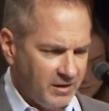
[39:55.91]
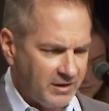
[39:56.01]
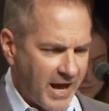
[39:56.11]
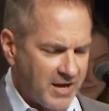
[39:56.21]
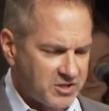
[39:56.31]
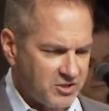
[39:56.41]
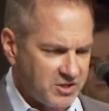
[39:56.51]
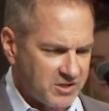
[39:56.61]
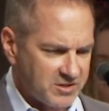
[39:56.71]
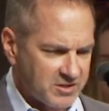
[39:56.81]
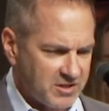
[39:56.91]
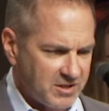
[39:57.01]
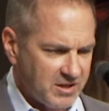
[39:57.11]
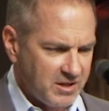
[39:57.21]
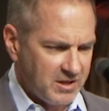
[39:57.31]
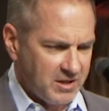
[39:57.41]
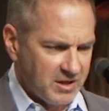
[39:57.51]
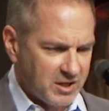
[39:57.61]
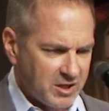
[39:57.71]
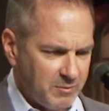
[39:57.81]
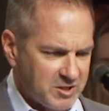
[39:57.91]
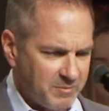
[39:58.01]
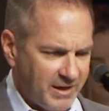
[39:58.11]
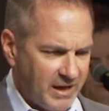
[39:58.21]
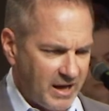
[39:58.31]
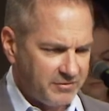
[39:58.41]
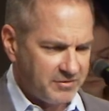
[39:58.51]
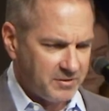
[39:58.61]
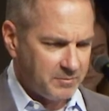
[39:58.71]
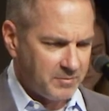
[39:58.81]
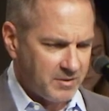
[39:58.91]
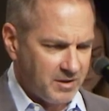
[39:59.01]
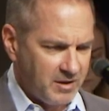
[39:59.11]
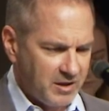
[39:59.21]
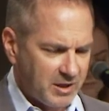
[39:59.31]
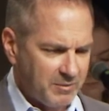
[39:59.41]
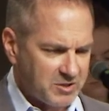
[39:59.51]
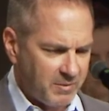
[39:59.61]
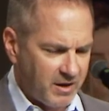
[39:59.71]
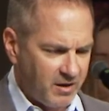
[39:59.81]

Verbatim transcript: And I ask you, Jesus, come into my life, come into my